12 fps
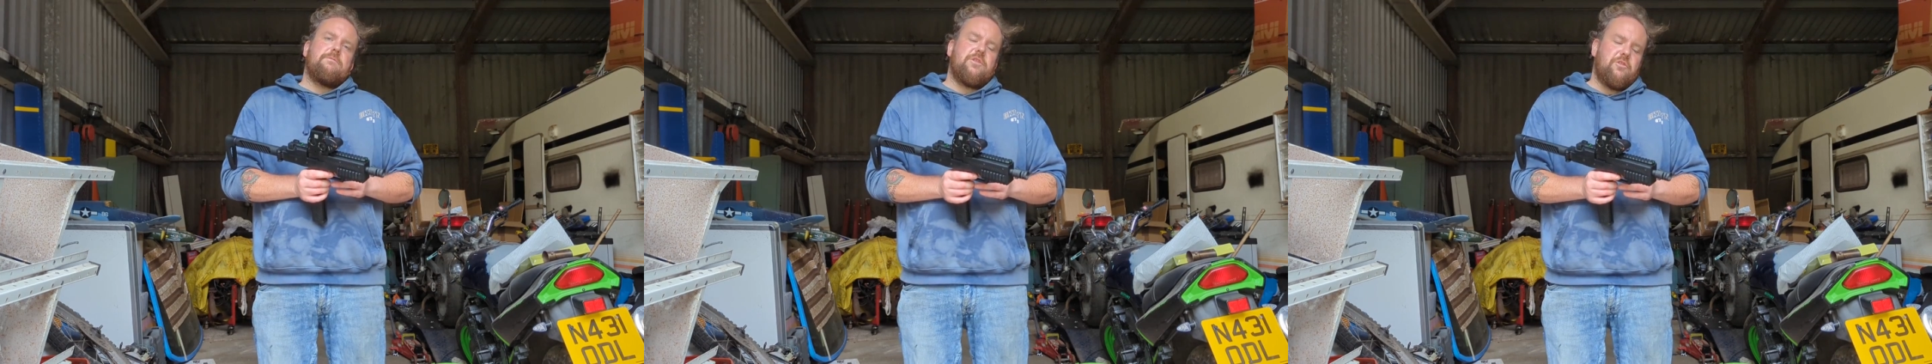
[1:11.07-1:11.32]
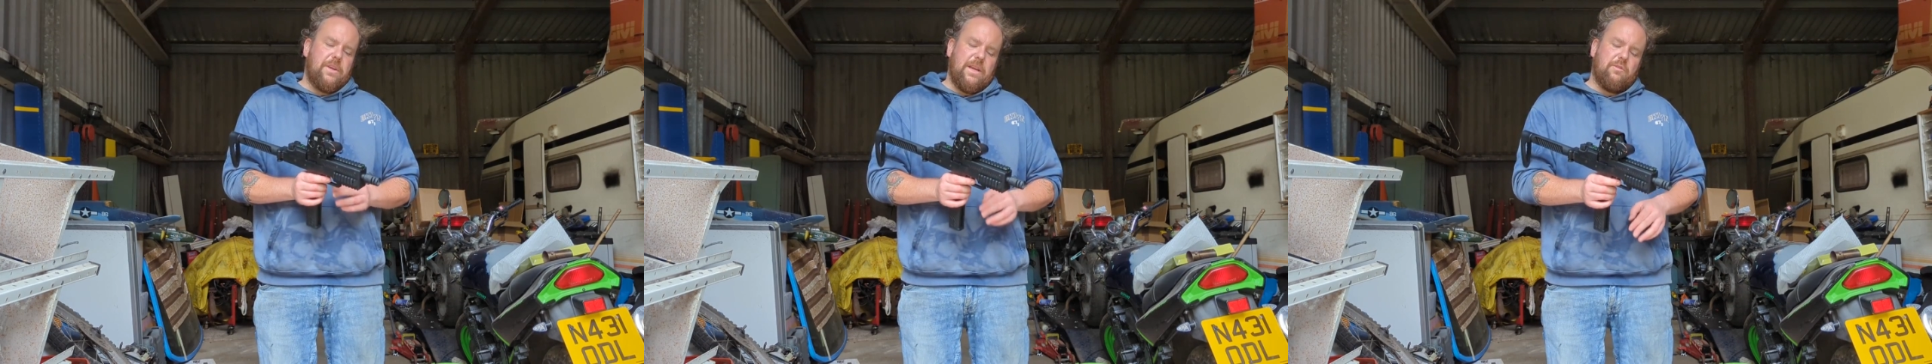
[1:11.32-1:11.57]

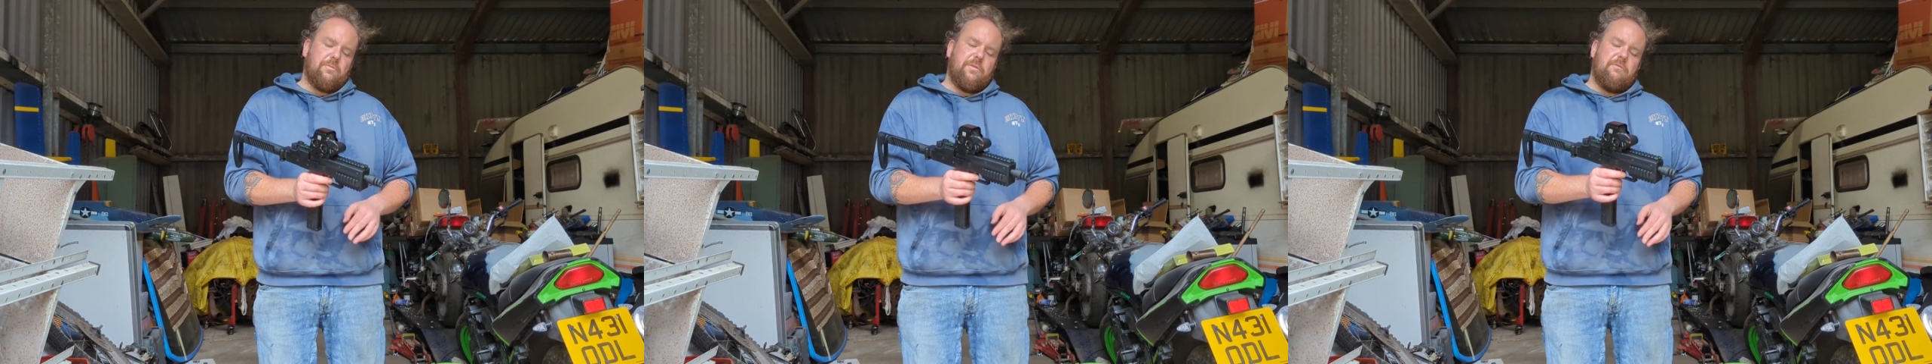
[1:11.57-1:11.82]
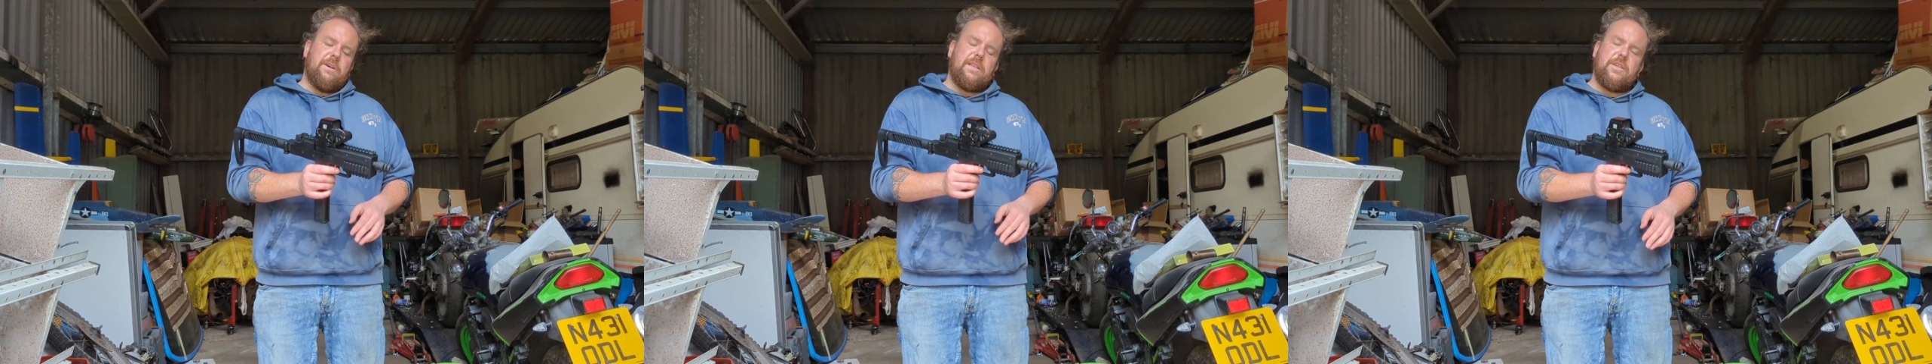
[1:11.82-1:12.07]
which you cannot
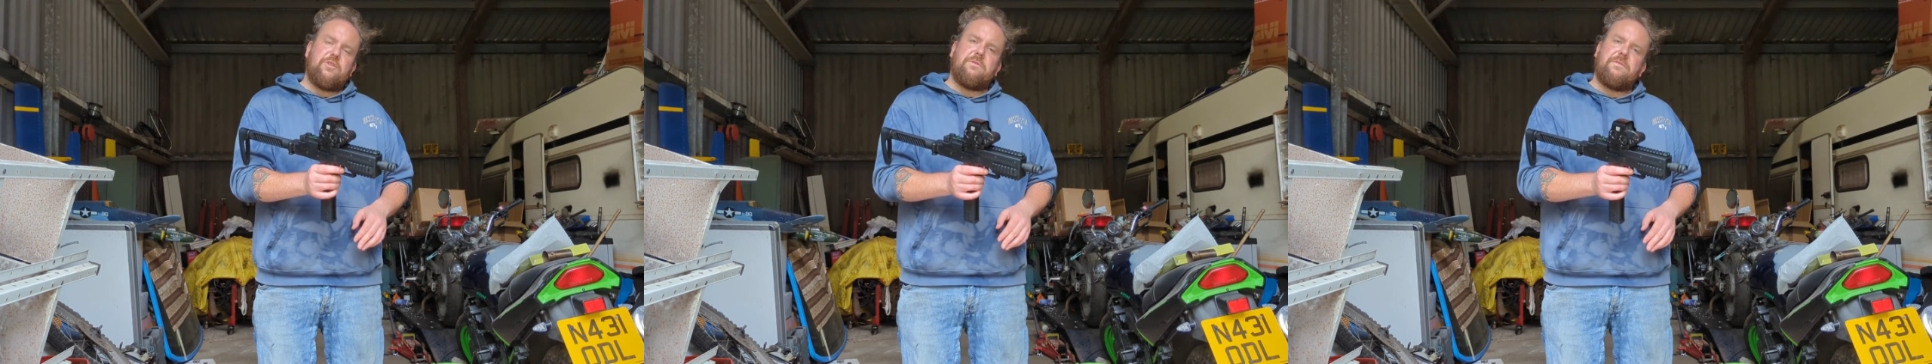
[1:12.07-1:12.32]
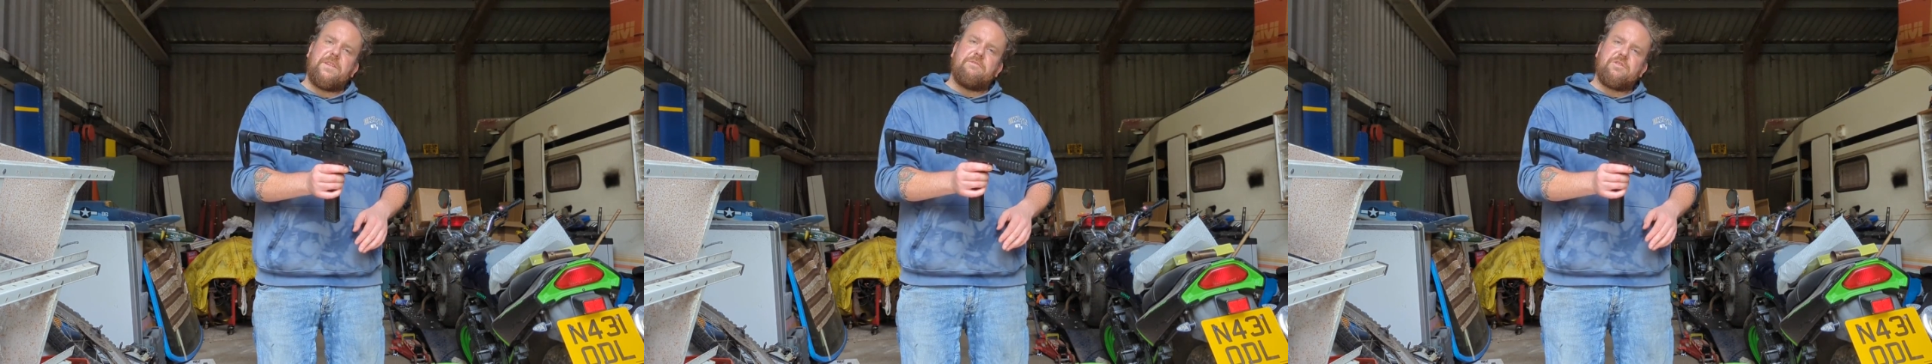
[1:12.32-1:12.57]
pull unless your
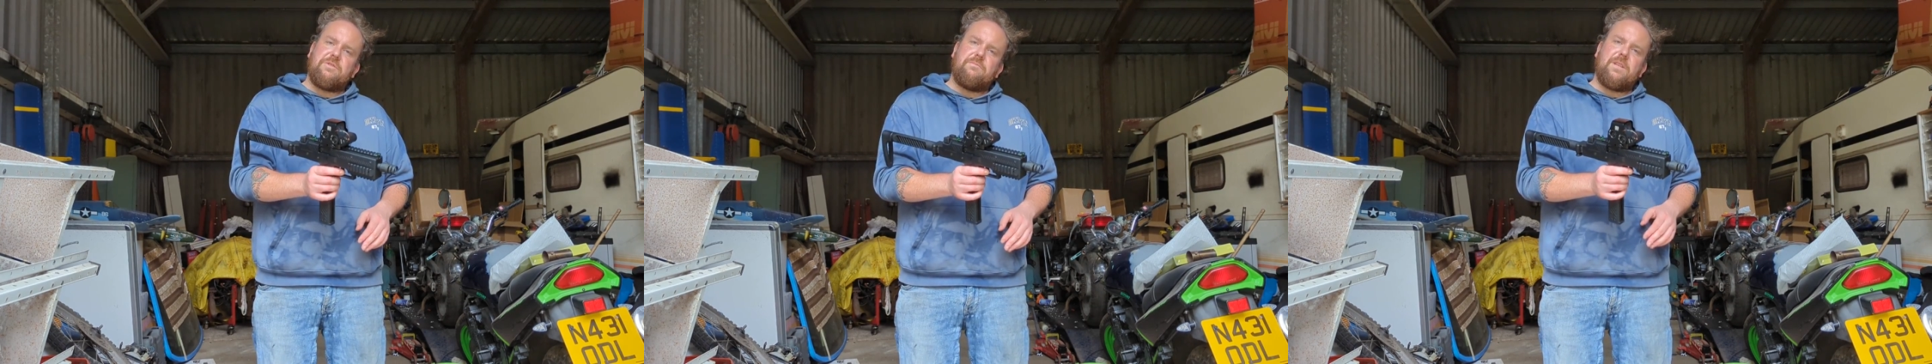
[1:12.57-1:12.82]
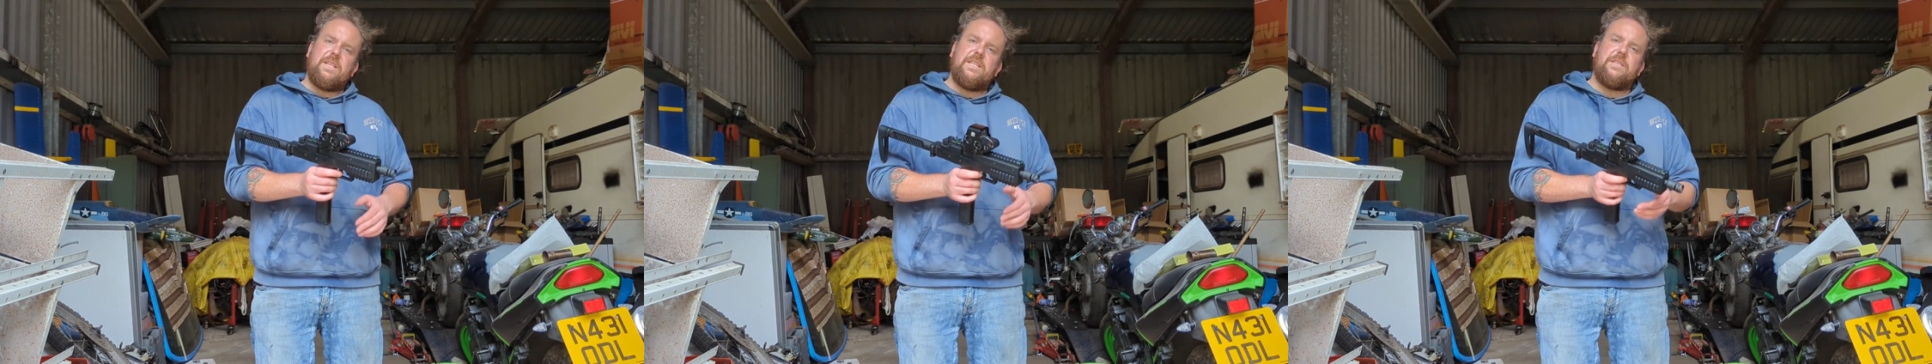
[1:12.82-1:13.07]
finger is
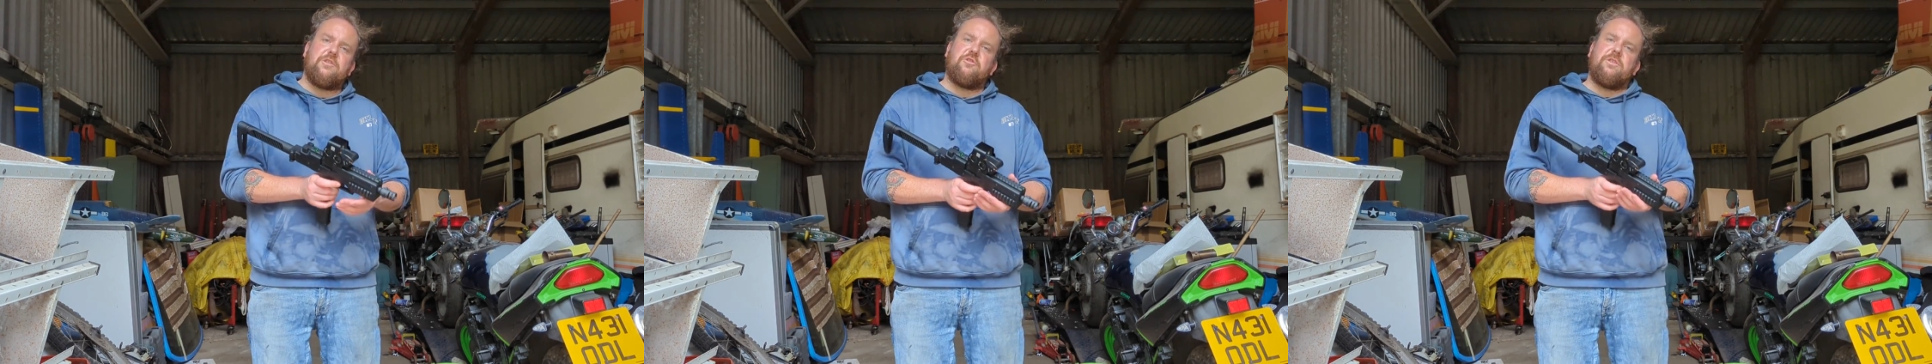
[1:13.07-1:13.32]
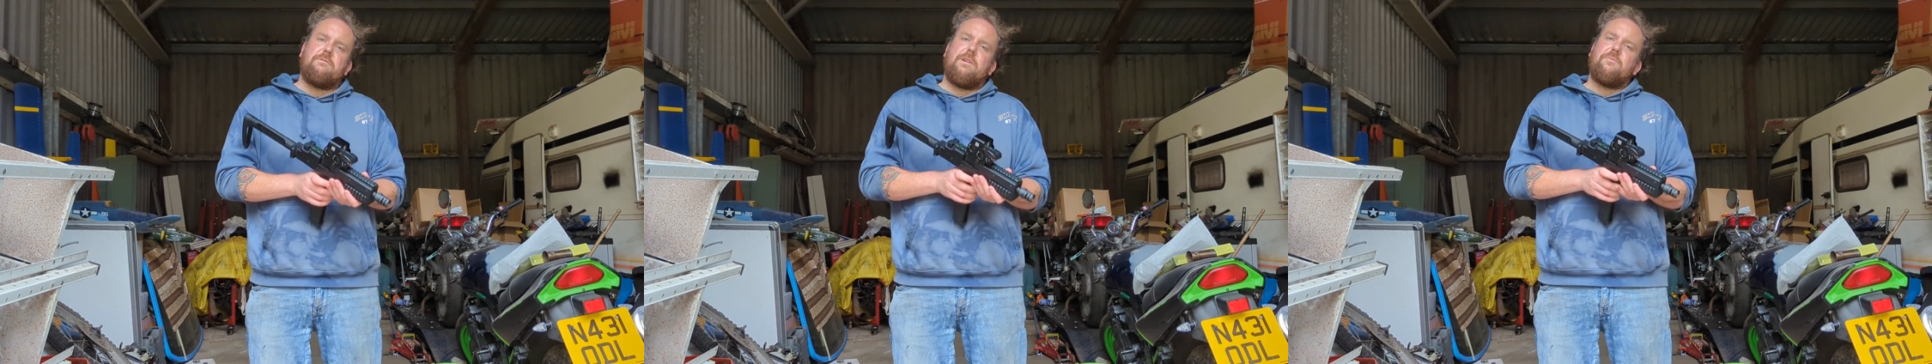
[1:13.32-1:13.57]
completely in the
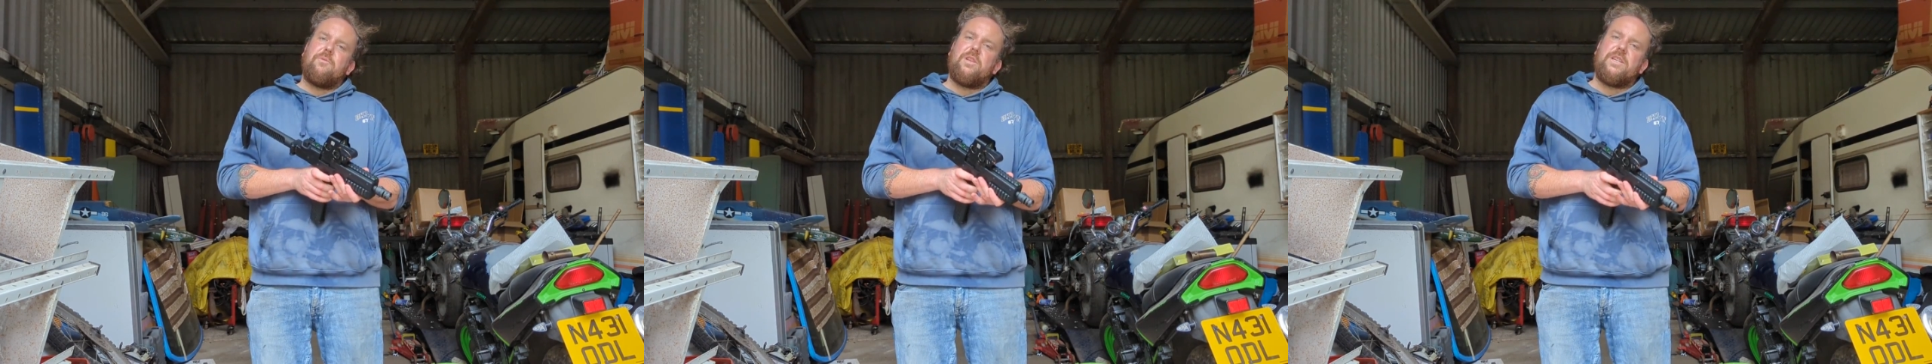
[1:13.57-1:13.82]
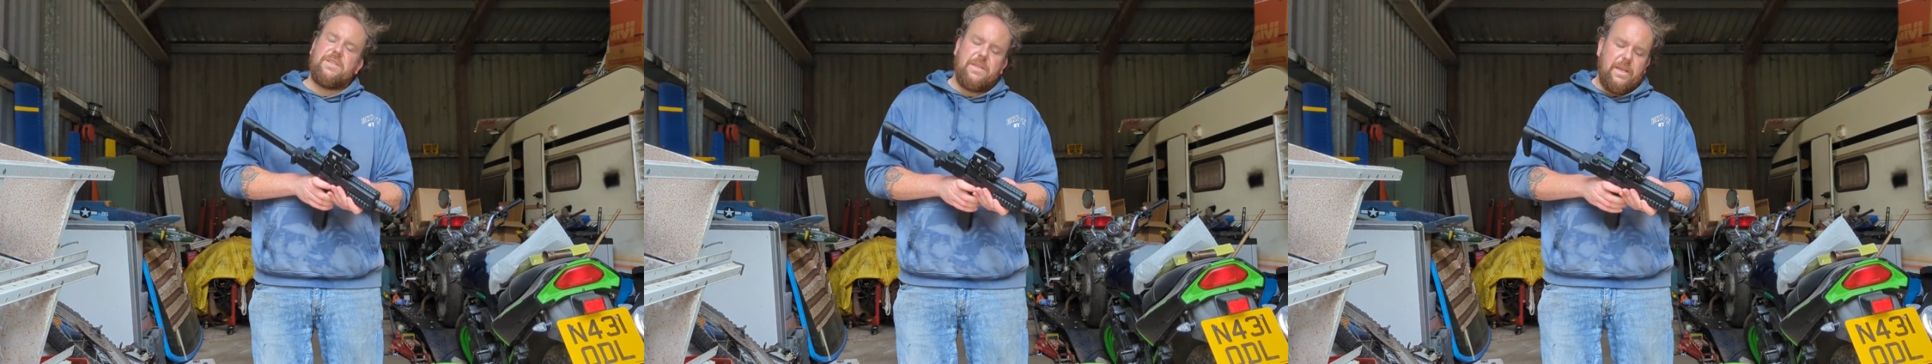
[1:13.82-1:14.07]
trigger while pulling